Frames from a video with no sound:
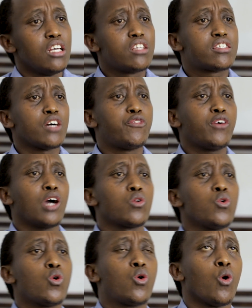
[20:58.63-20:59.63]
icyo avuga
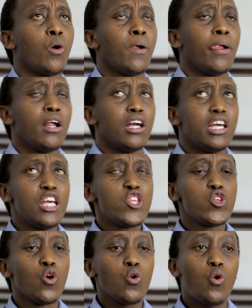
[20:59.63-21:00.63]
ni uko
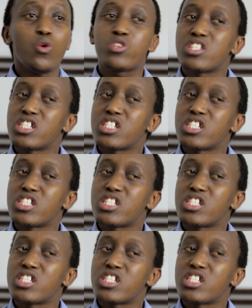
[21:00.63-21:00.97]
inyungu